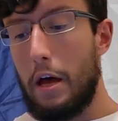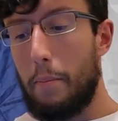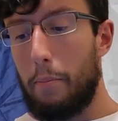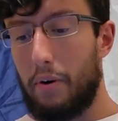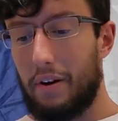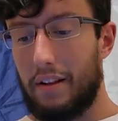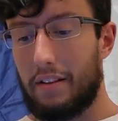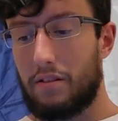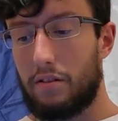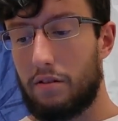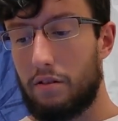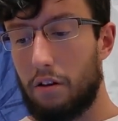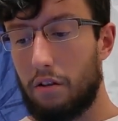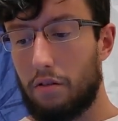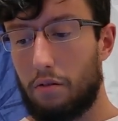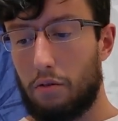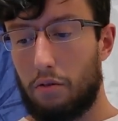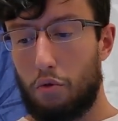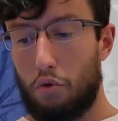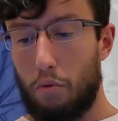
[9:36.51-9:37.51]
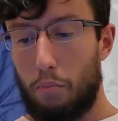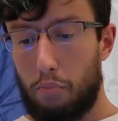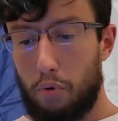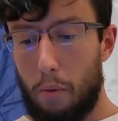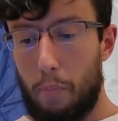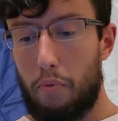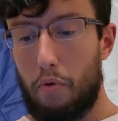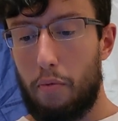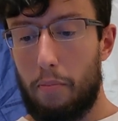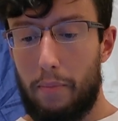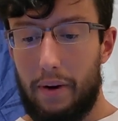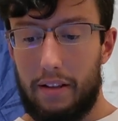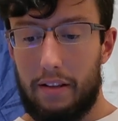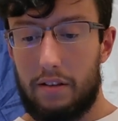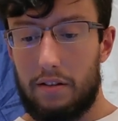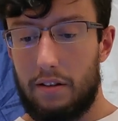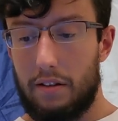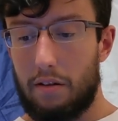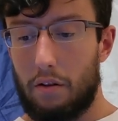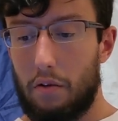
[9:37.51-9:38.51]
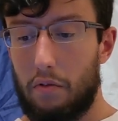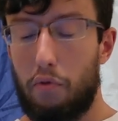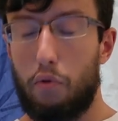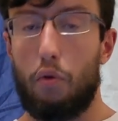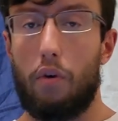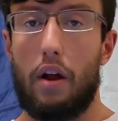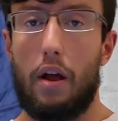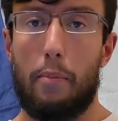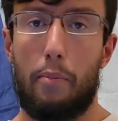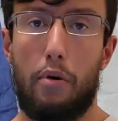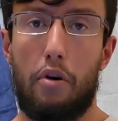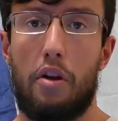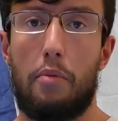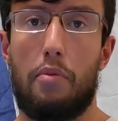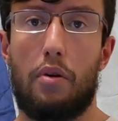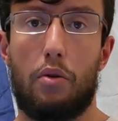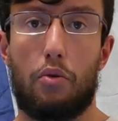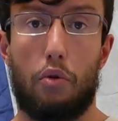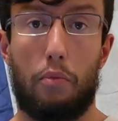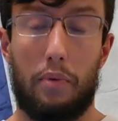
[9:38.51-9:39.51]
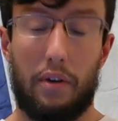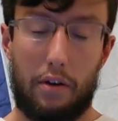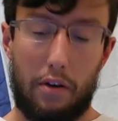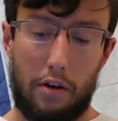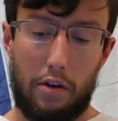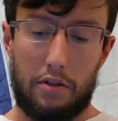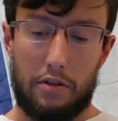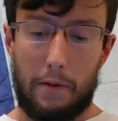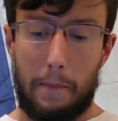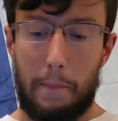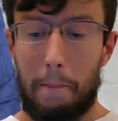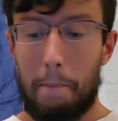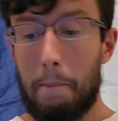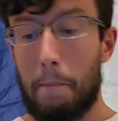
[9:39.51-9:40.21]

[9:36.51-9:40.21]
but it's not the proper mindset for a bodybuilder because